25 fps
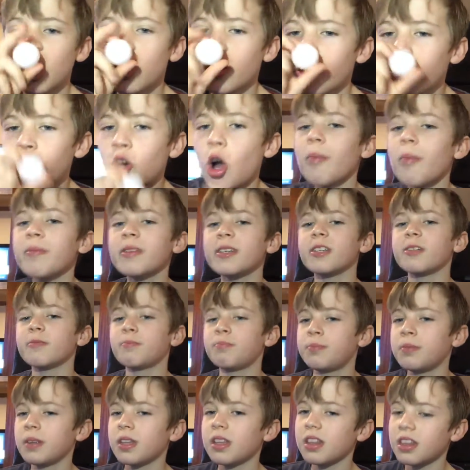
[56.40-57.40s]
the com
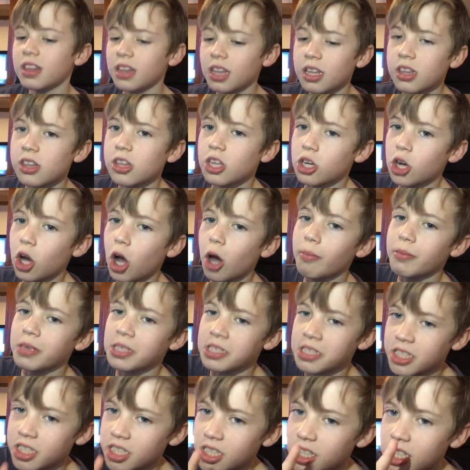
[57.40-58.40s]
the
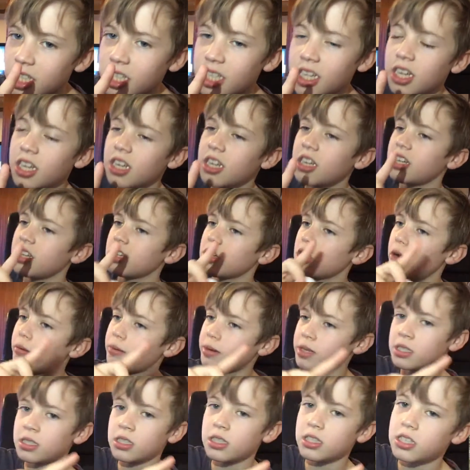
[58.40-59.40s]
comment
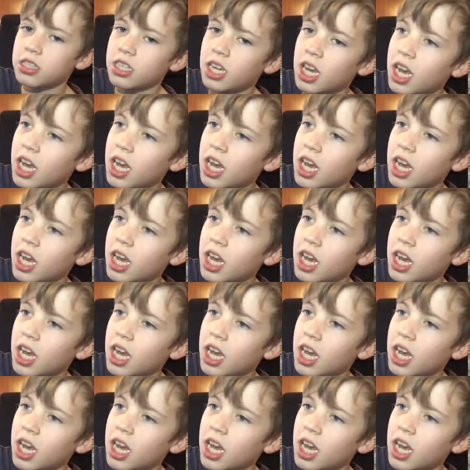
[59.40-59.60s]
comments.